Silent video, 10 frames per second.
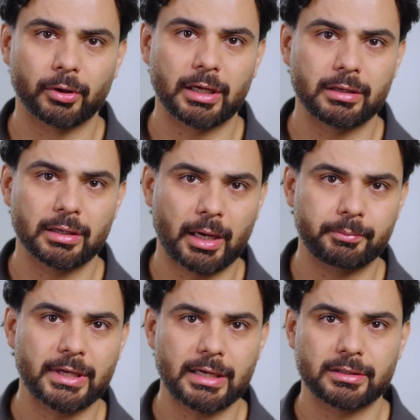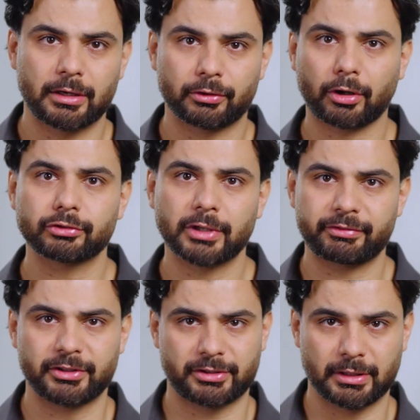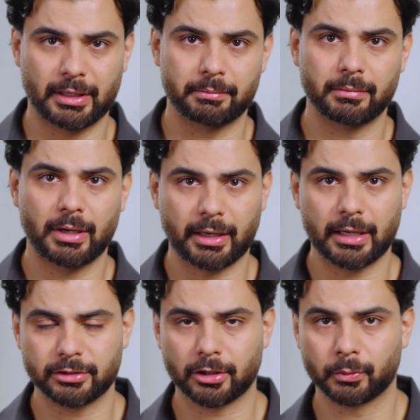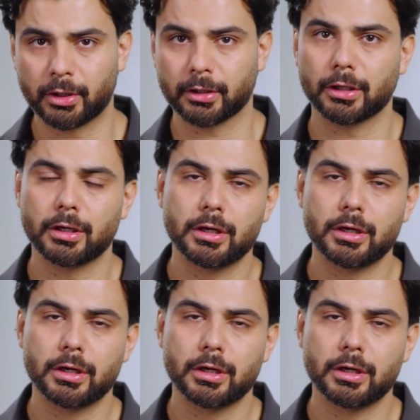pulling updates and cross-referencing them against our work.